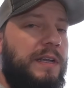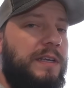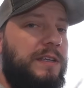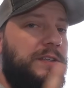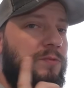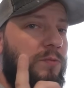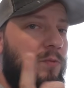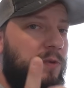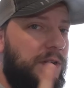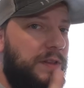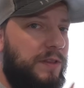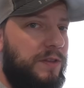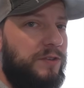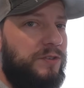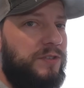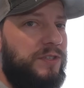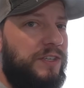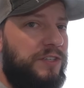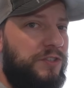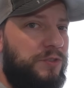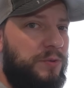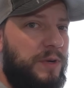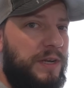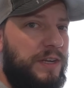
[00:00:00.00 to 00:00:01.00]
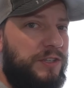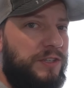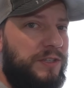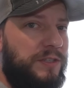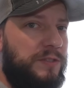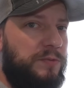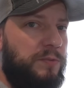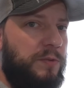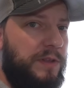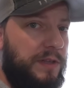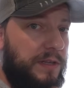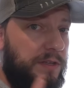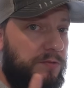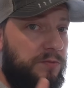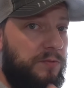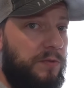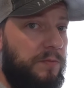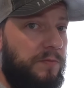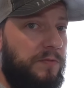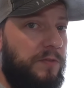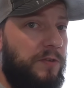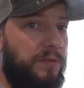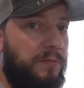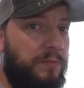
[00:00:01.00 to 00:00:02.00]
is one of those situations where there's
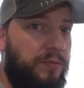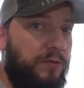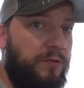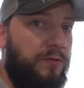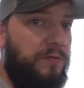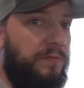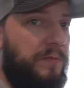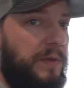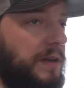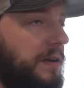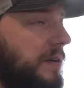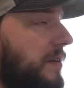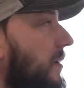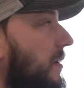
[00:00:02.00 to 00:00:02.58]
room for improvement.